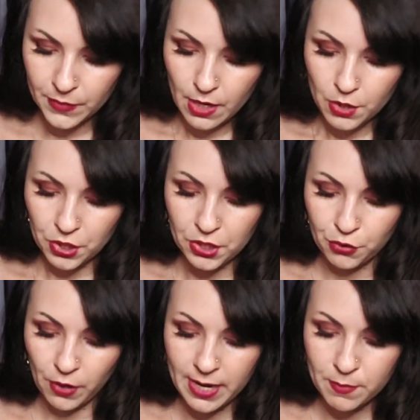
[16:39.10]
She
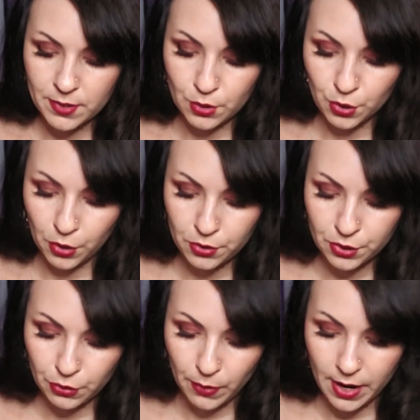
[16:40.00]
screams and turns
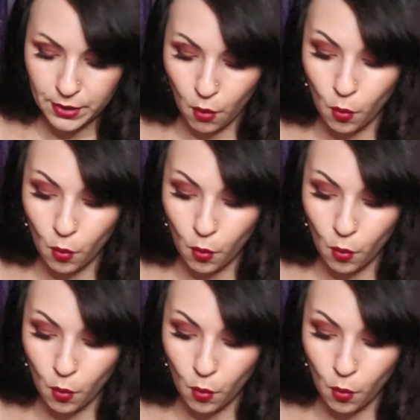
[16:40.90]
to run,